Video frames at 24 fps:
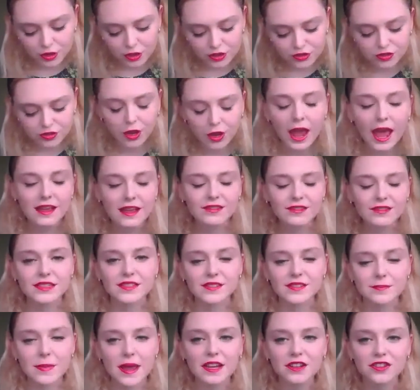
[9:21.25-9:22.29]
So has
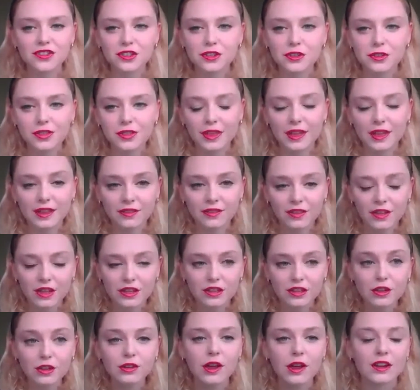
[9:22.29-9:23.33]
this made you think
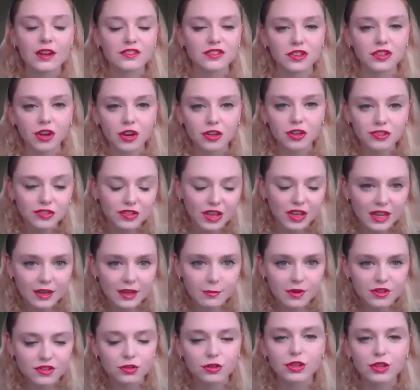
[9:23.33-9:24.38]
that you'd like to go to
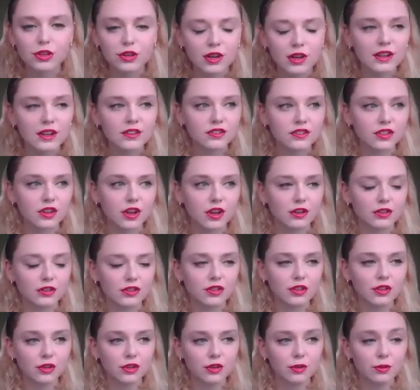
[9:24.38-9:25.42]
Cambridge, or you'd like to go
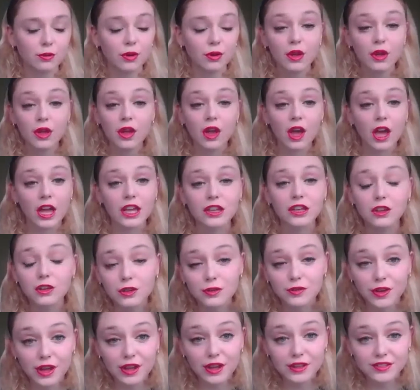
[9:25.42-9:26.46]
to a
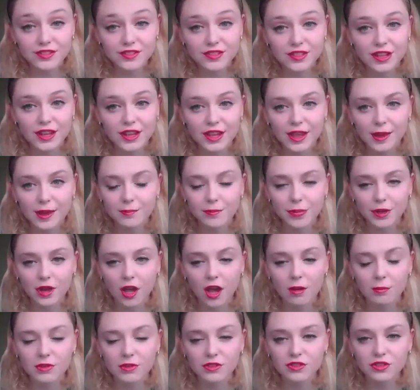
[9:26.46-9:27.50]
university and
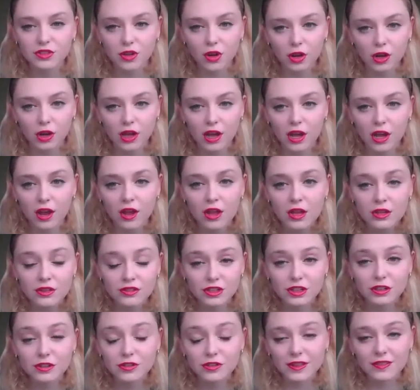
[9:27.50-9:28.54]
become a scholar?
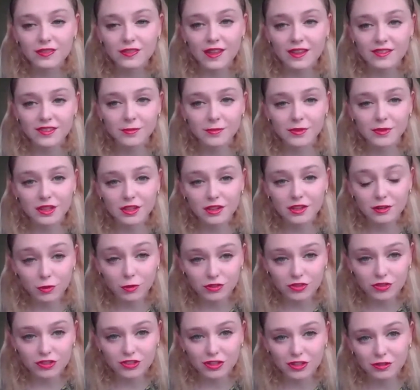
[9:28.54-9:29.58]
Do you think that's something you'd
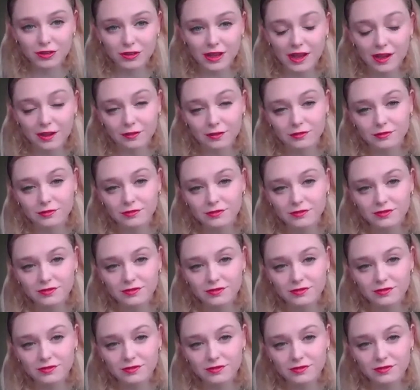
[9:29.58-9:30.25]
want to do now?